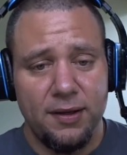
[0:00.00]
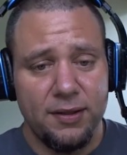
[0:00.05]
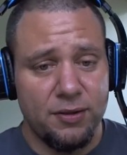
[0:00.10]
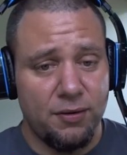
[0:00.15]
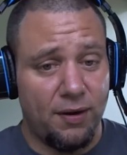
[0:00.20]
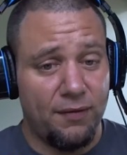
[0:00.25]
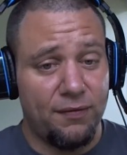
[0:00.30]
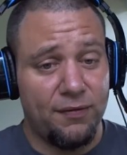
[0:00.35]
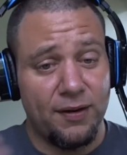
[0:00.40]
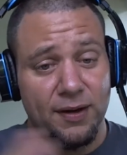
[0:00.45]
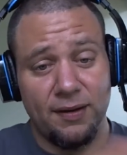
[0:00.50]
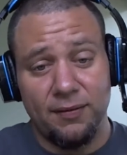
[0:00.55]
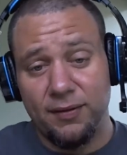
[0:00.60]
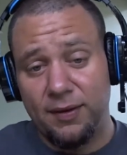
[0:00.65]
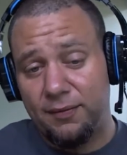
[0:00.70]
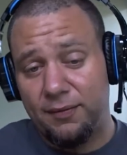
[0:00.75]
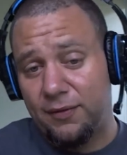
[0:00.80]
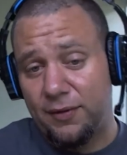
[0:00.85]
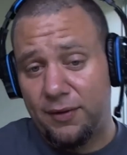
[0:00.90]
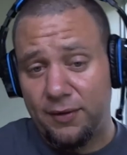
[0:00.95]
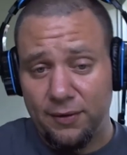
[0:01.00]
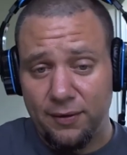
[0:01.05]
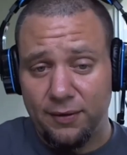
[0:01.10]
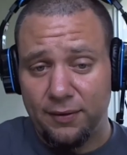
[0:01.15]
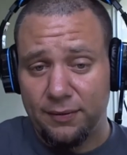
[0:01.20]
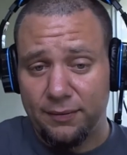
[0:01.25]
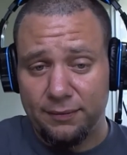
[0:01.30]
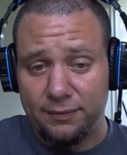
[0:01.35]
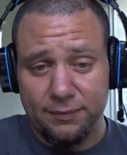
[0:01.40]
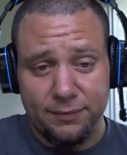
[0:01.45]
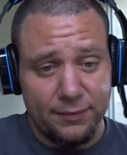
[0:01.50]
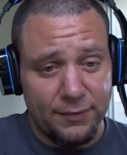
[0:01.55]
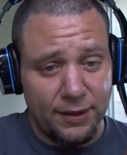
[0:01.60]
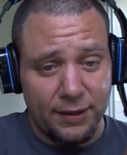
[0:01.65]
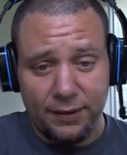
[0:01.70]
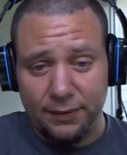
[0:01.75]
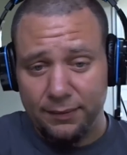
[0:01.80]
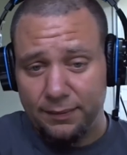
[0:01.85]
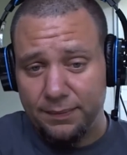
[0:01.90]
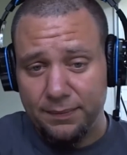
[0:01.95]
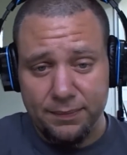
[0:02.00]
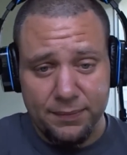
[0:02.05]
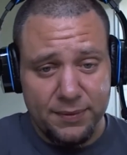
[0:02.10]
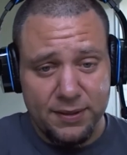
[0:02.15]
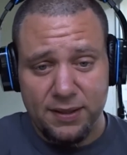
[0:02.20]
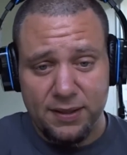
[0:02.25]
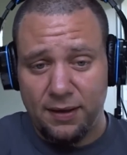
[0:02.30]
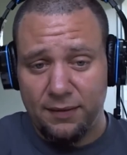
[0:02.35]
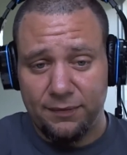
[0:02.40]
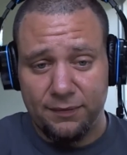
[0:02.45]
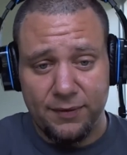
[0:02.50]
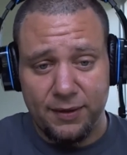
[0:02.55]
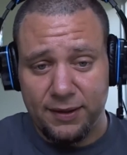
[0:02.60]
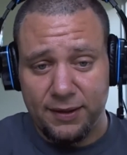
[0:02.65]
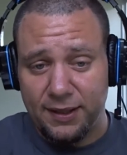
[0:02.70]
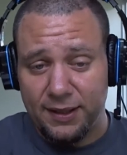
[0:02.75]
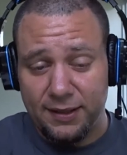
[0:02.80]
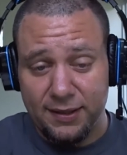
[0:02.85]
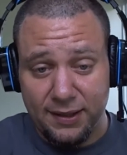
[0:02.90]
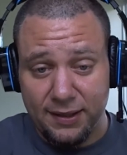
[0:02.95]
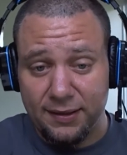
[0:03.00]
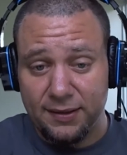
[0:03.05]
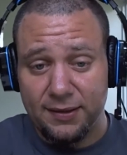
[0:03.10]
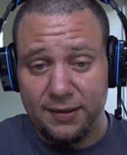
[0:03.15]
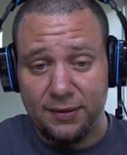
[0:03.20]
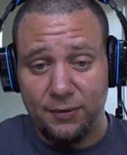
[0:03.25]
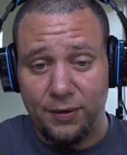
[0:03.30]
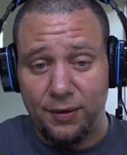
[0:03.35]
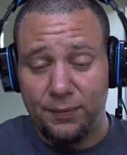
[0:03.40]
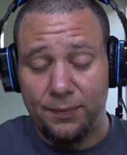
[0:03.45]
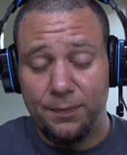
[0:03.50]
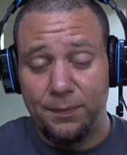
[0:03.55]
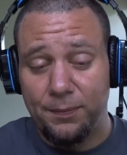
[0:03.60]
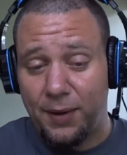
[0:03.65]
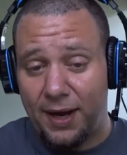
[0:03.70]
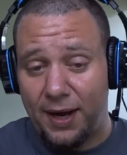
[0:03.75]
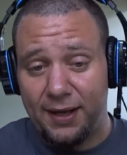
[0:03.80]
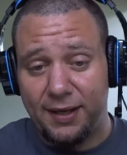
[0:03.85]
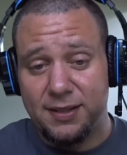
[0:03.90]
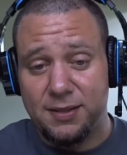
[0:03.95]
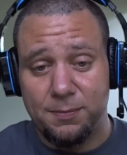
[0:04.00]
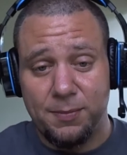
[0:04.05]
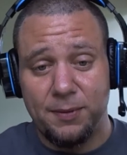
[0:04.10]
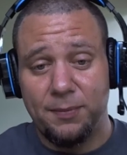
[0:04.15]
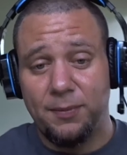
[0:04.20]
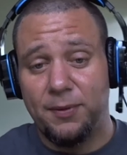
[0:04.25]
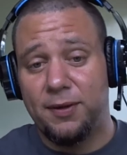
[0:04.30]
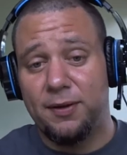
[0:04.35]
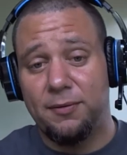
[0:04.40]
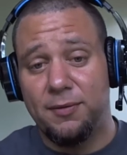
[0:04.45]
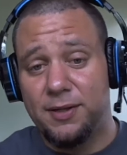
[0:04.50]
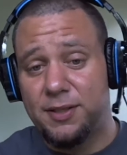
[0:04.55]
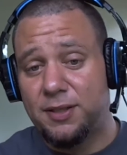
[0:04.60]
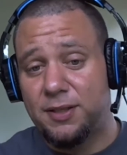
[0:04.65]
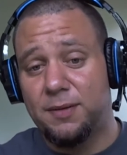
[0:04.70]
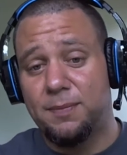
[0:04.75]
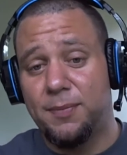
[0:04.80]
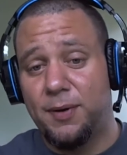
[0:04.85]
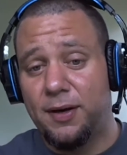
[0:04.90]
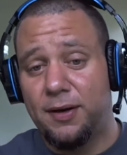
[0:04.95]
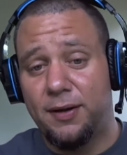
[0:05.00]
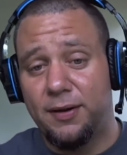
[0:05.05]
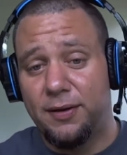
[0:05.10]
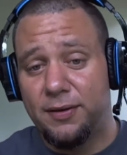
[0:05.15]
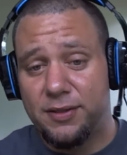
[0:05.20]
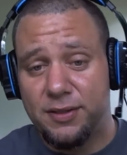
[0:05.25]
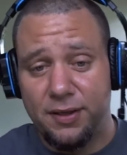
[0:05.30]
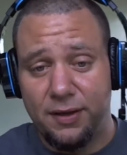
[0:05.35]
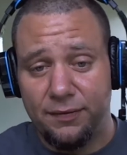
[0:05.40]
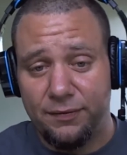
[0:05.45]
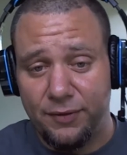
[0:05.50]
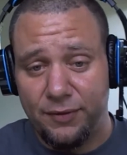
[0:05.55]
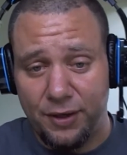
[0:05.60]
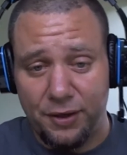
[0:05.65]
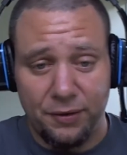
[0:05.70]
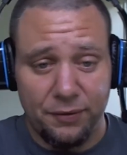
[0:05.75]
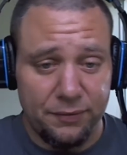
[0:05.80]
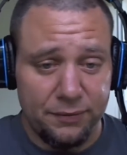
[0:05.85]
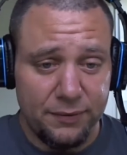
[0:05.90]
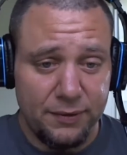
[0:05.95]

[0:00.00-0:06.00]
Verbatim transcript: Do I forgive them for their old, you know, stuff that they did to pilots and people that originally bought all their stuff? No.